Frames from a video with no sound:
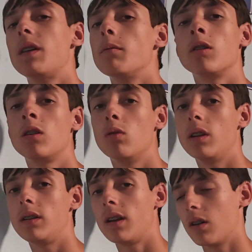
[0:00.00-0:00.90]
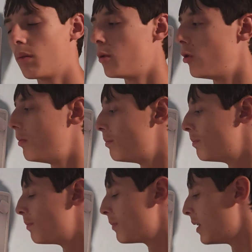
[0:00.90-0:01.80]
of them are equally terrible.
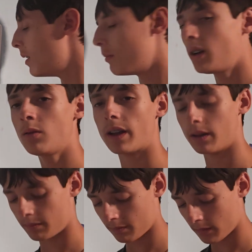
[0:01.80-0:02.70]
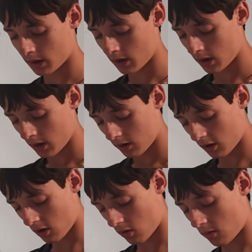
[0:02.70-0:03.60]
But anyway.
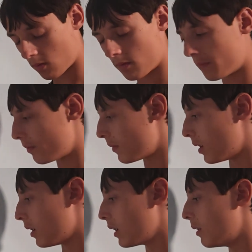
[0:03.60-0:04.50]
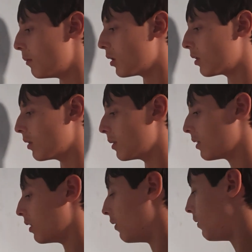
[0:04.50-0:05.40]
So, oh, I got marker on
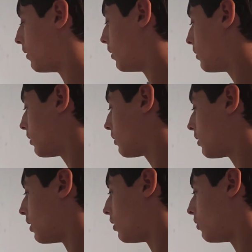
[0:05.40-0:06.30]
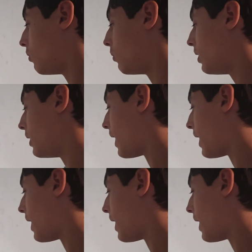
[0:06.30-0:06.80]
myself. So, what